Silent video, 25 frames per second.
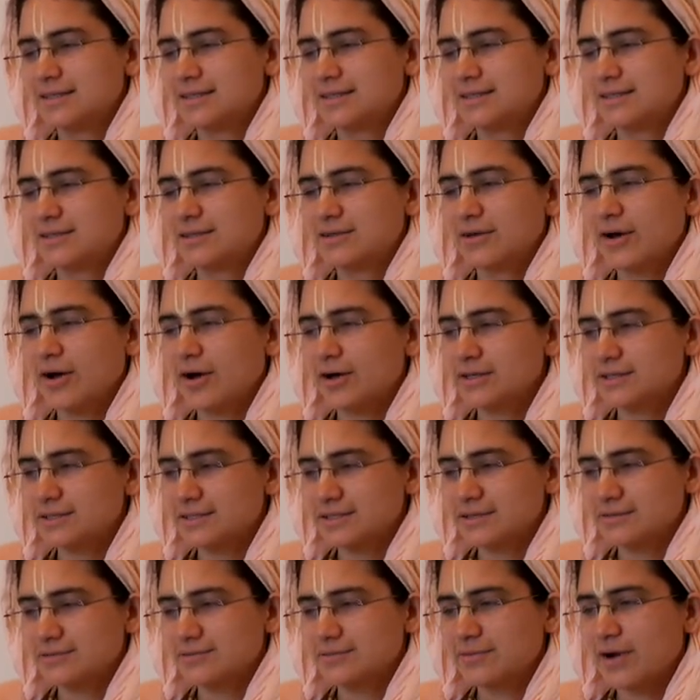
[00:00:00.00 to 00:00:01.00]
thought
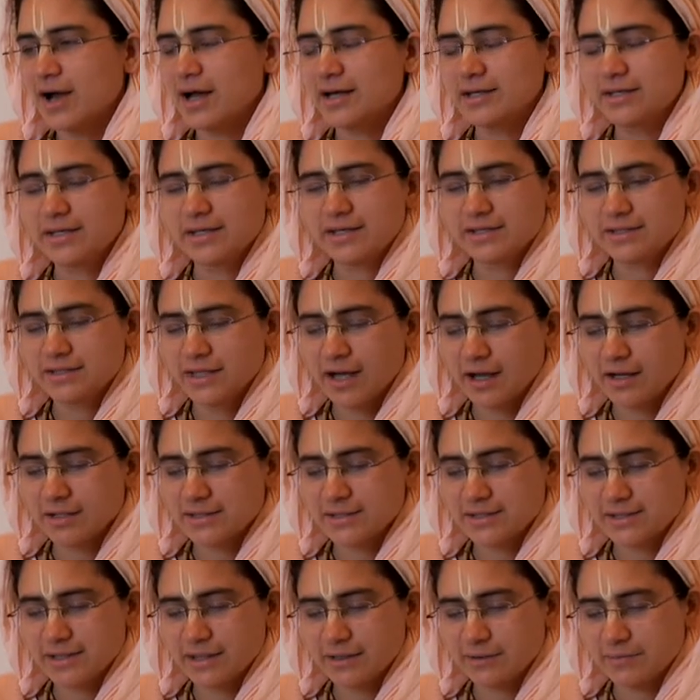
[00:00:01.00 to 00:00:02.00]
of Radha
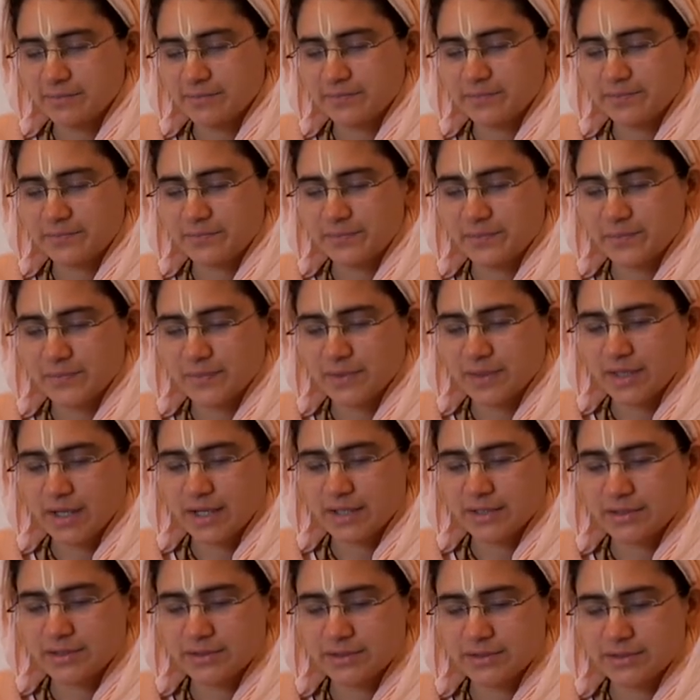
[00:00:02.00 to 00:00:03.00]
Dasyam,
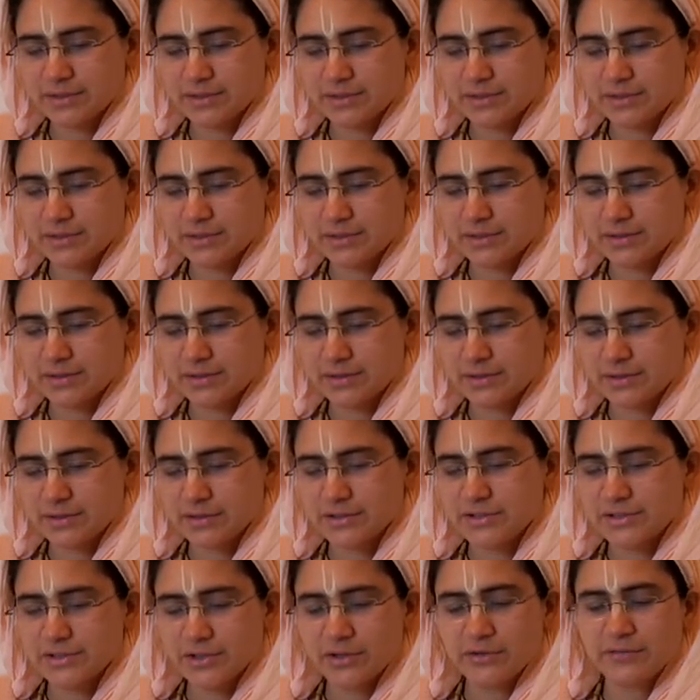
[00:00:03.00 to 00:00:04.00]
that the
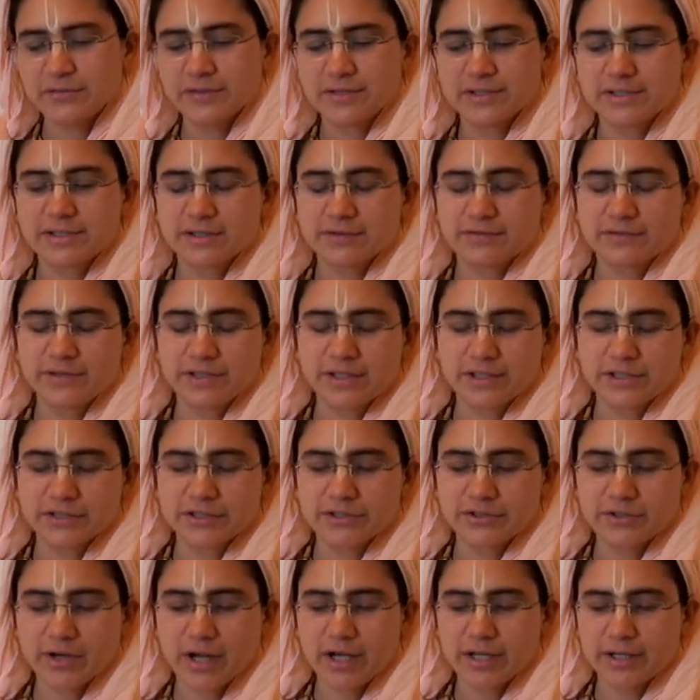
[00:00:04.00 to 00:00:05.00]
service of the
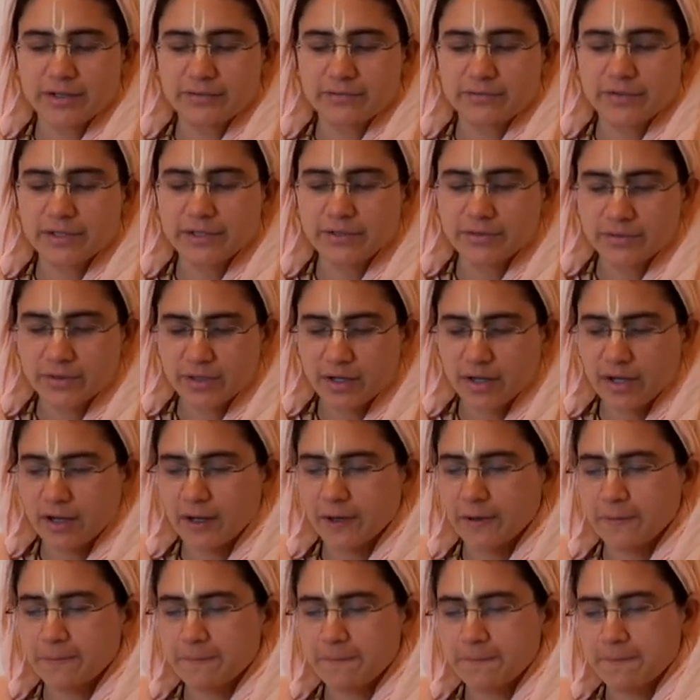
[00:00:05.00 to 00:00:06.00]
Ashraya
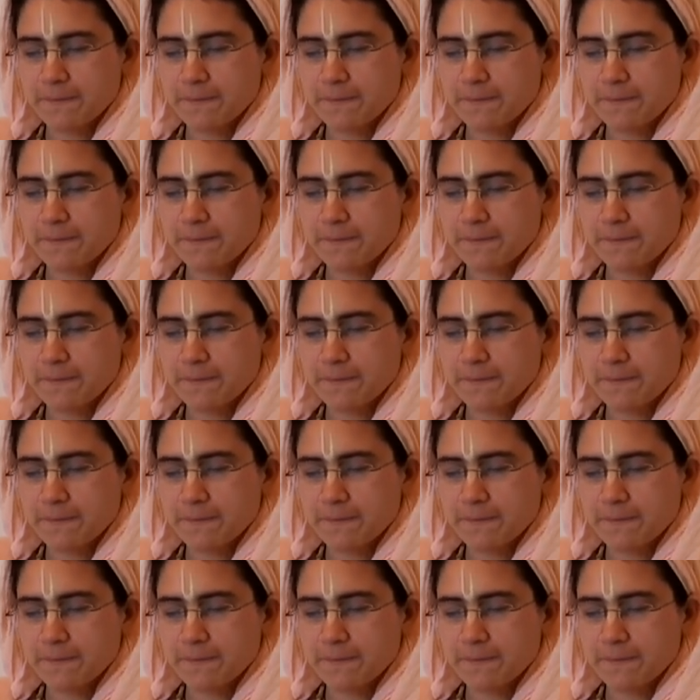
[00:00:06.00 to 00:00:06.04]
Vigraha,